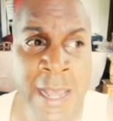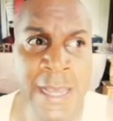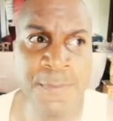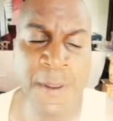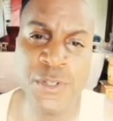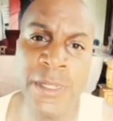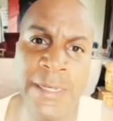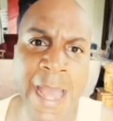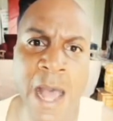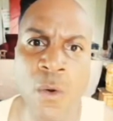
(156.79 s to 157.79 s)
especially
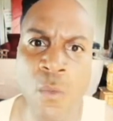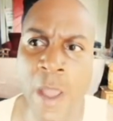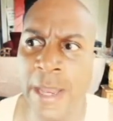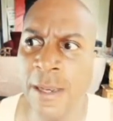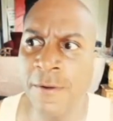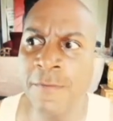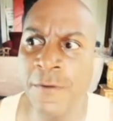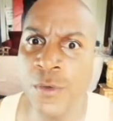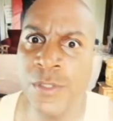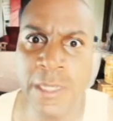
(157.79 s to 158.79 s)
now when
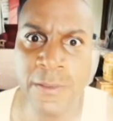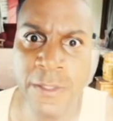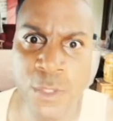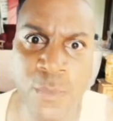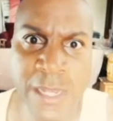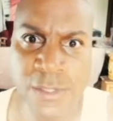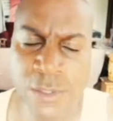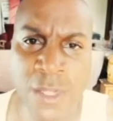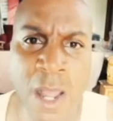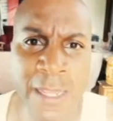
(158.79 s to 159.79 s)
folks in the US are
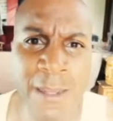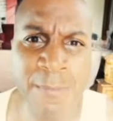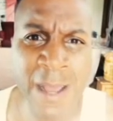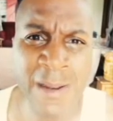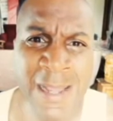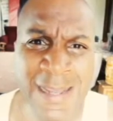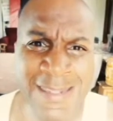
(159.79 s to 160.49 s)
talking about